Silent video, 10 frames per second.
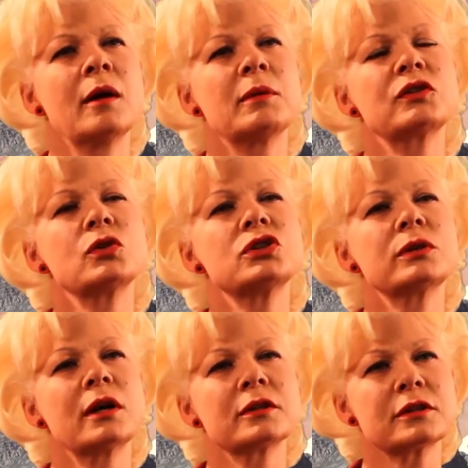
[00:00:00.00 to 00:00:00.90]
But of course, you
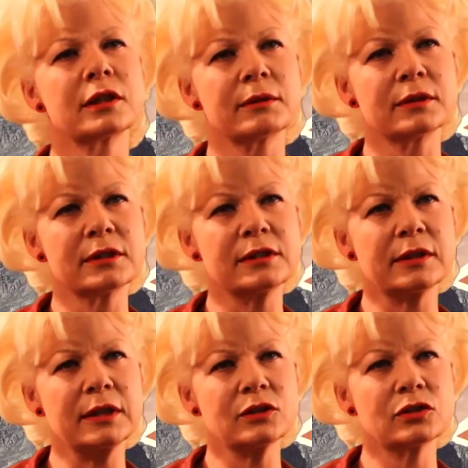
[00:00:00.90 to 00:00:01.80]
can't just go into these
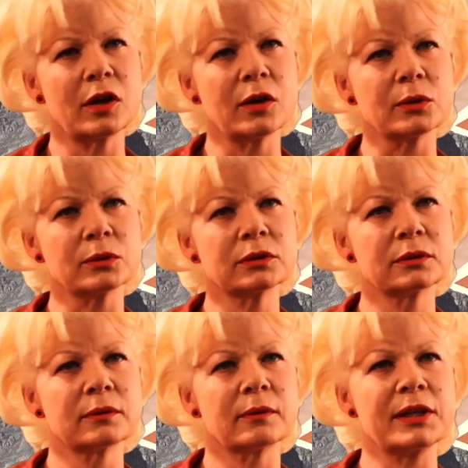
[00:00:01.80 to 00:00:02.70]
things cold.
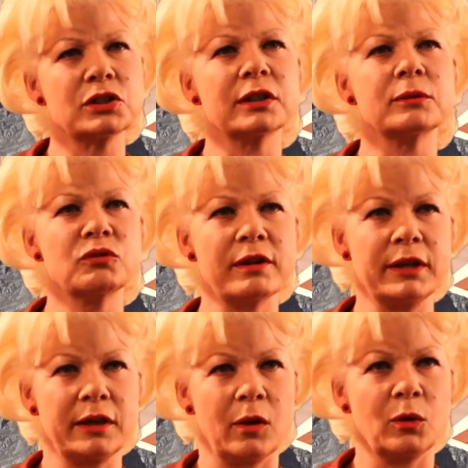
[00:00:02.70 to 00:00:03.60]
Well, actually, it was
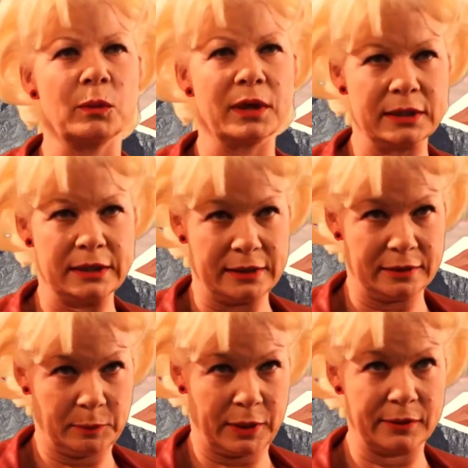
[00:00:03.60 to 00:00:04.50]
very cold where I did
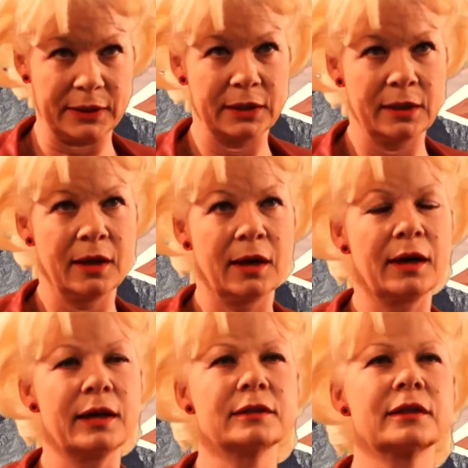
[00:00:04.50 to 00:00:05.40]
end up going.
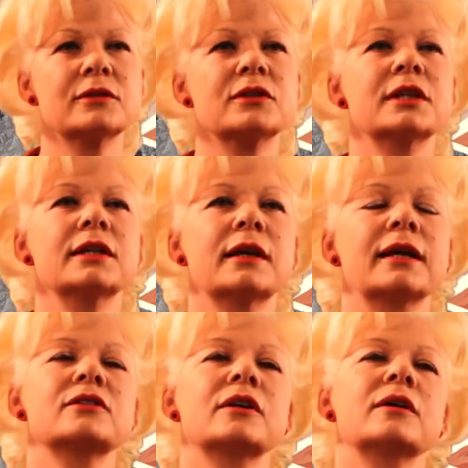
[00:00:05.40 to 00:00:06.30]
I had to go to the
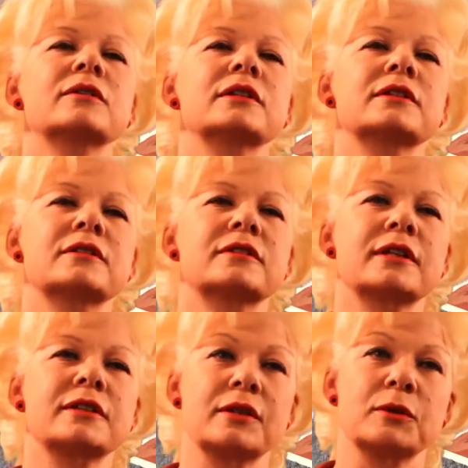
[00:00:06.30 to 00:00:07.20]
Antarctic to study